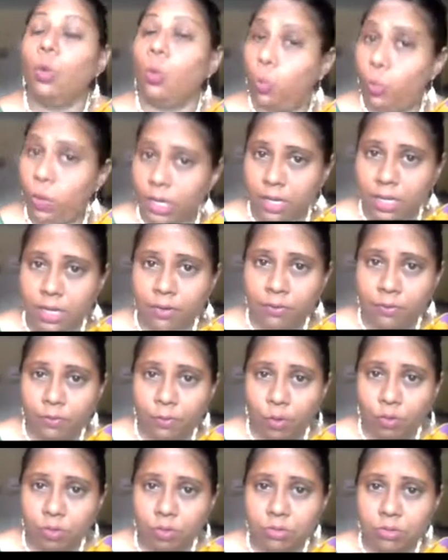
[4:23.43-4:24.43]
We give
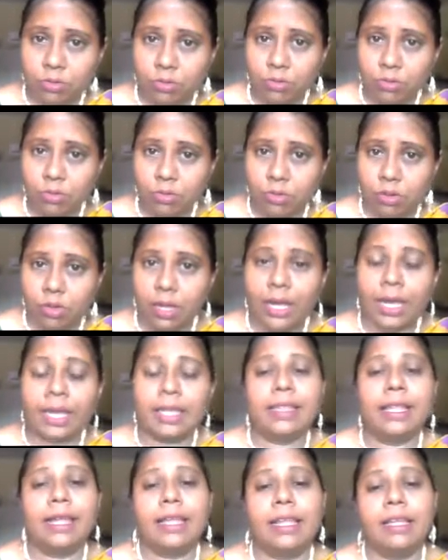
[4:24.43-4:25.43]
votes,
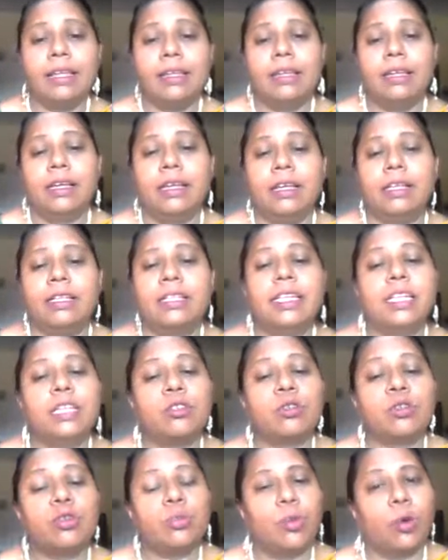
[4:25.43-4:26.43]
and then these
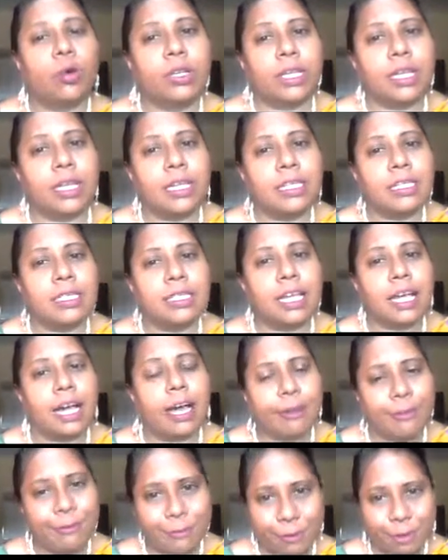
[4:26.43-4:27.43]
two bodies
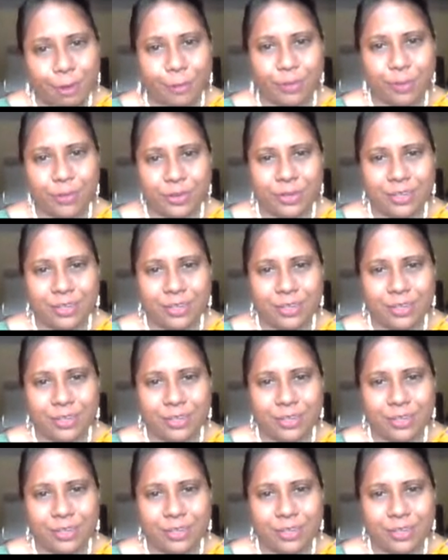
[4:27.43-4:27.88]
are formed.